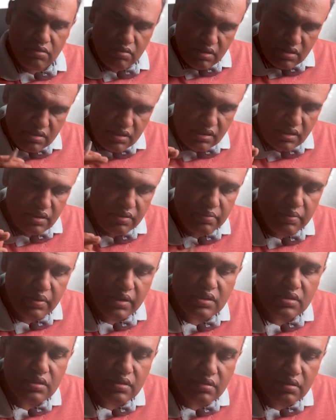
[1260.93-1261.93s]
You'll see in the
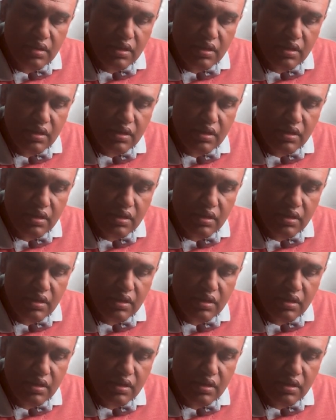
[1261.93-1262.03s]
image.